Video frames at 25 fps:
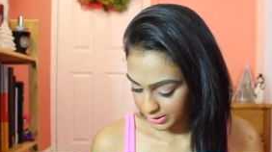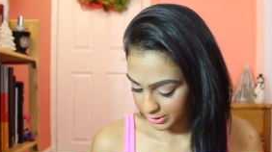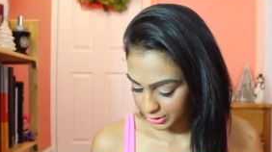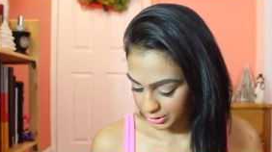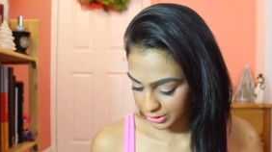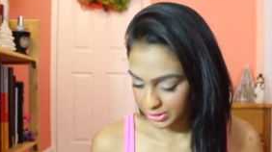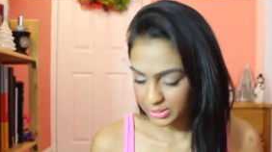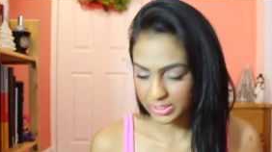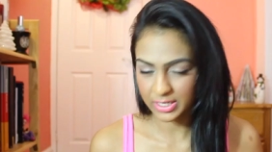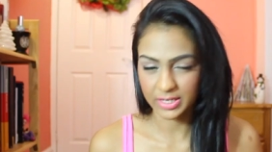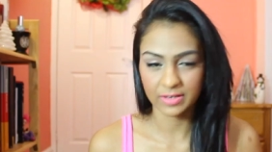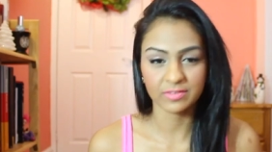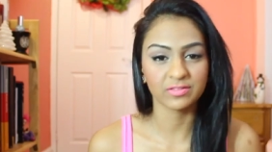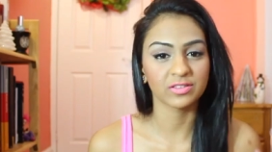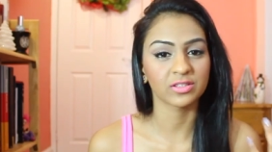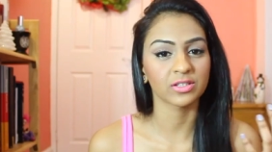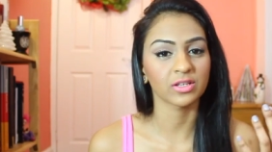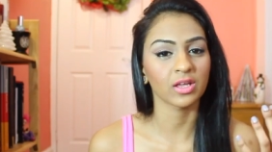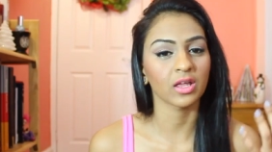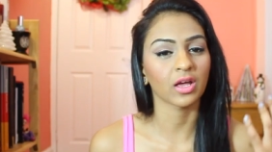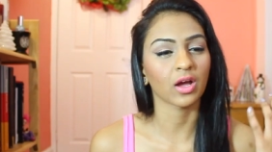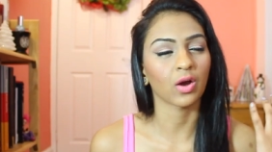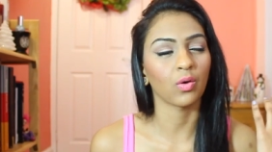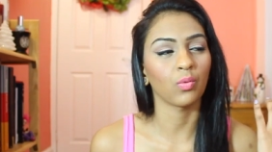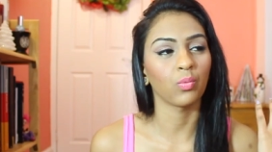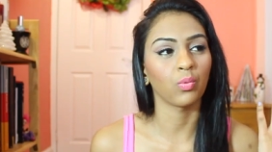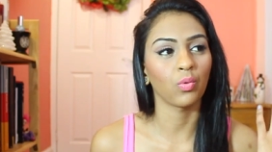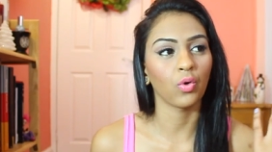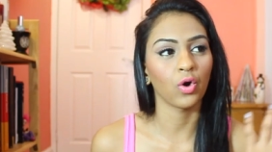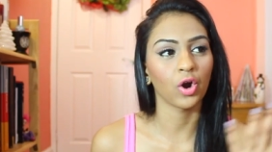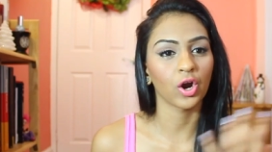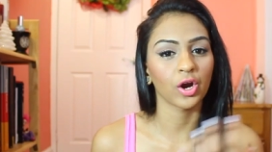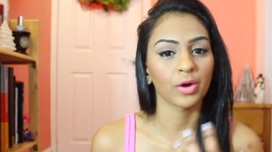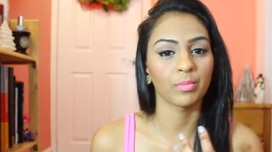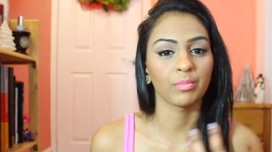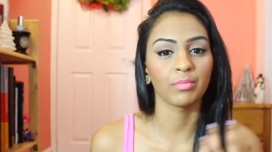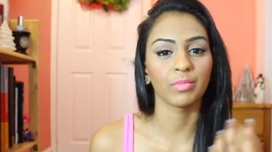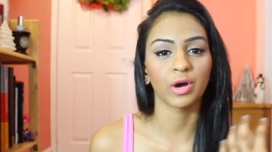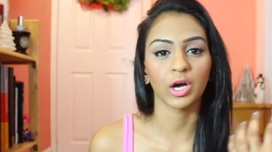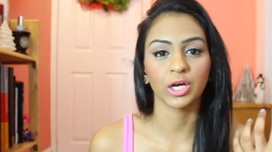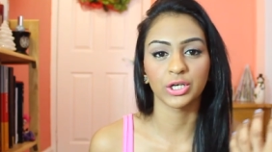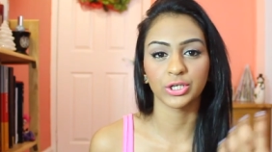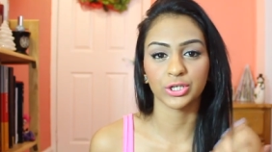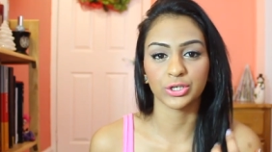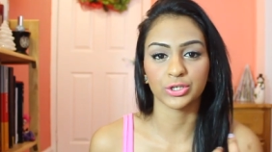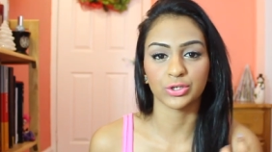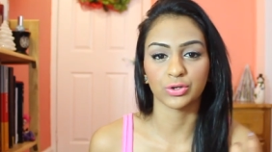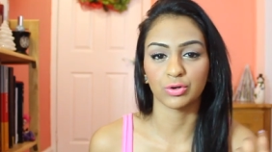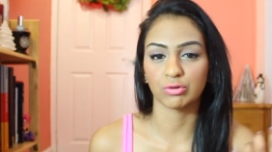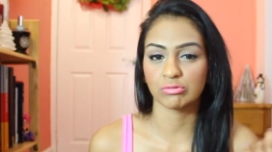It just gives like a warm
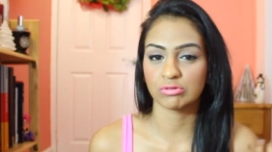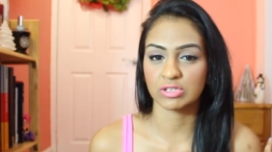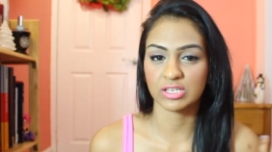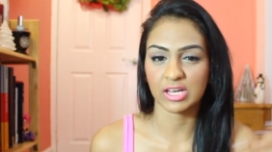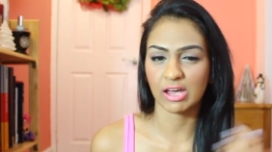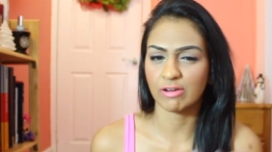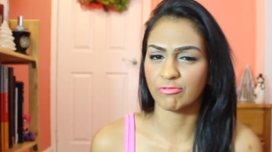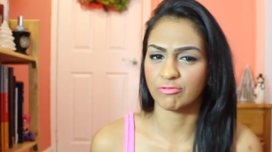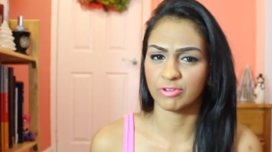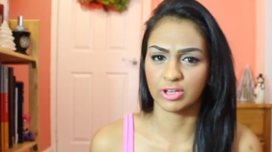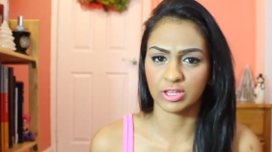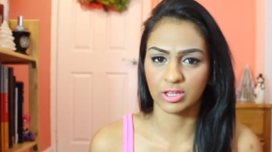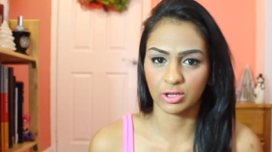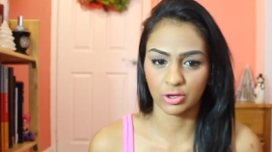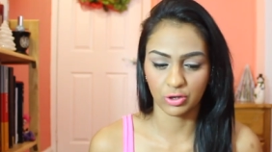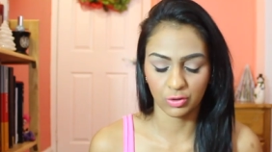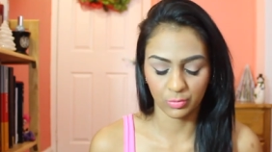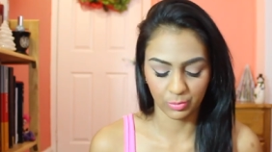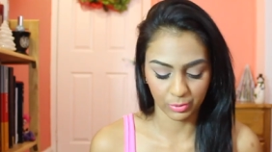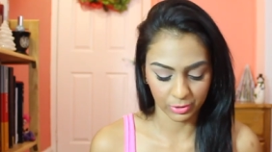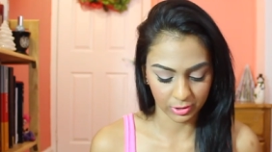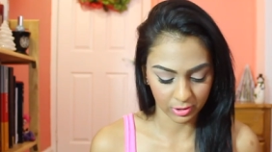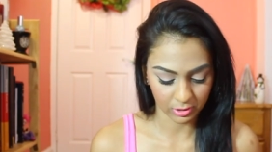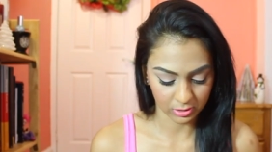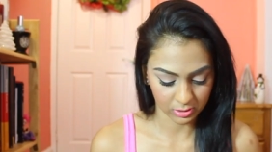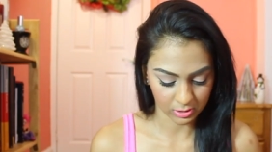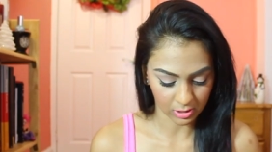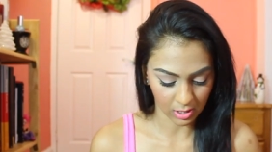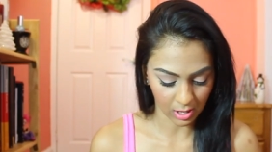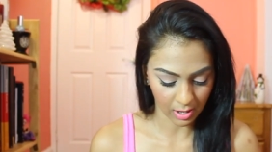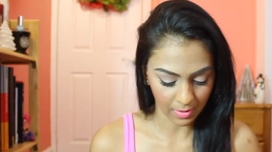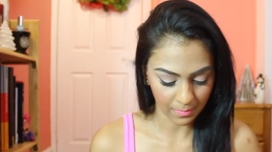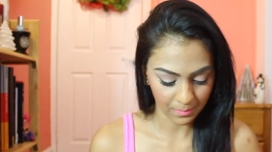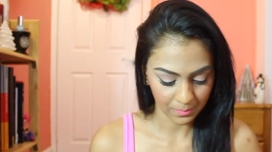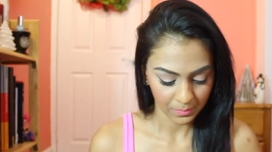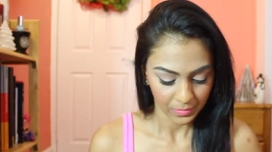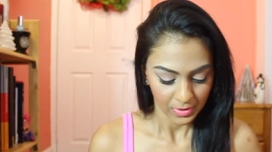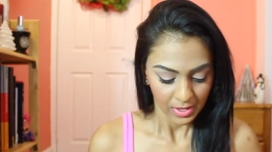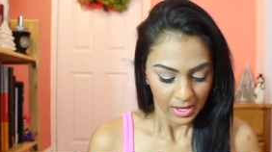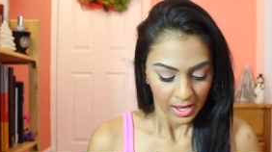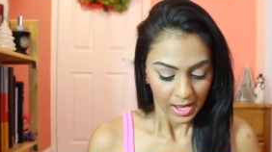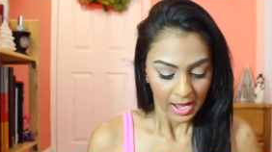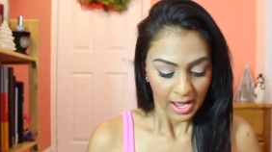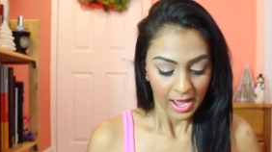undertone to everything you put on top.